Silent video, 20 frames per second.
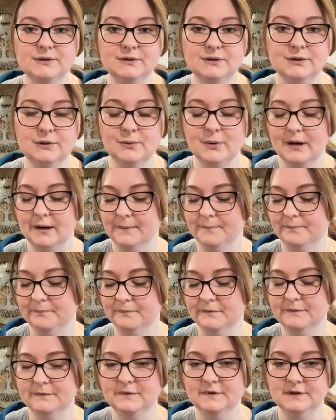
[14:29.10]
to
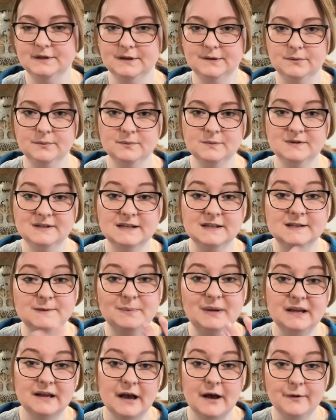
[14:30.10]
um to to
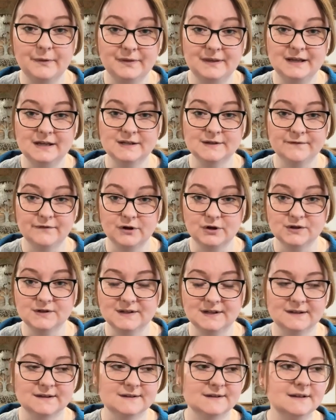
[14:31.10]
speak out these
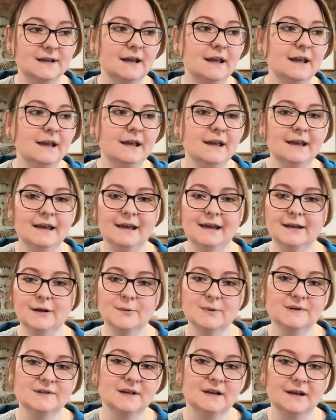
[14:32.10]
verses, and it
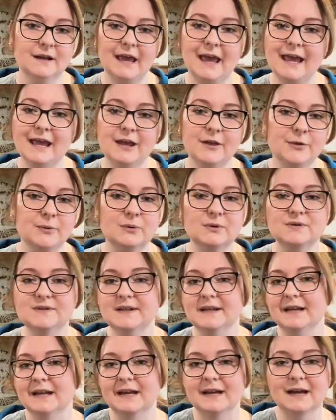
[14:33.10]
was like A through
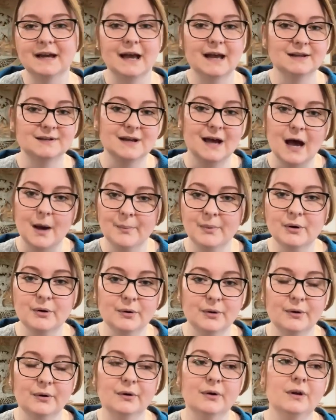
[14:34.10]
Z, a, a
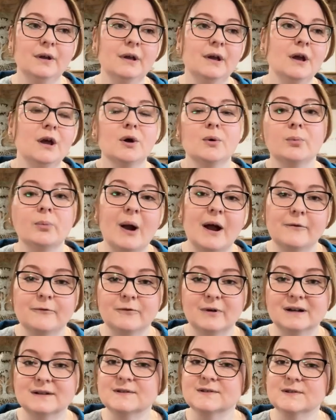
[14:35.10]
topical
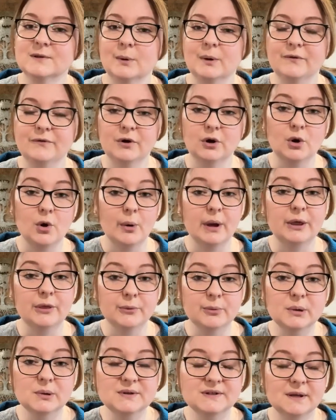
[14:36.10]
reference. So if you're going
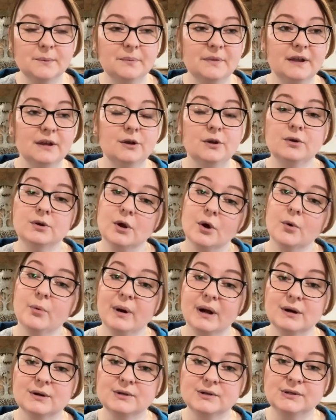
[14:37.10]
through something, you know
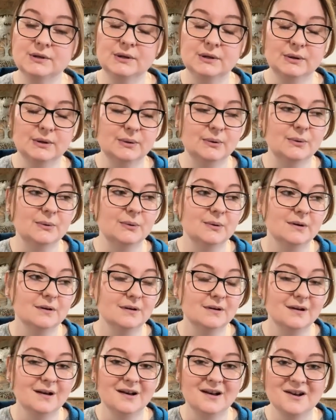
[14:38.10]
where to
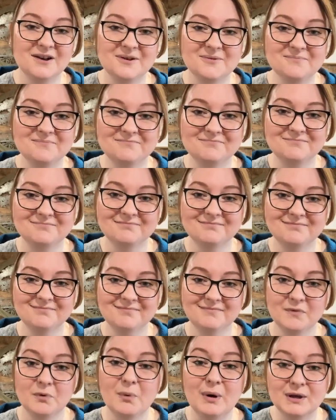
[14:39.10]
um,
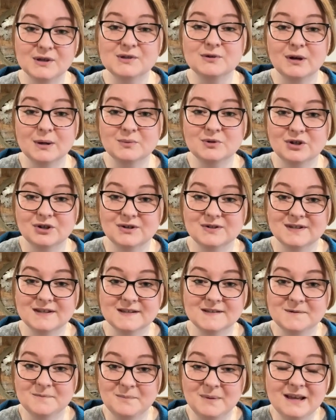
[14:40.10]
what scriptures to
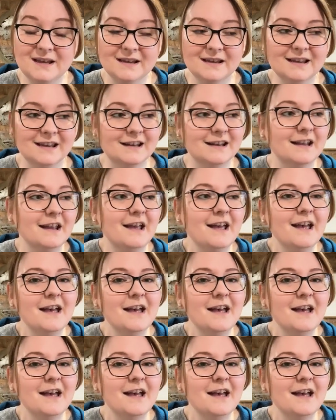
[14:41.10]
speak and.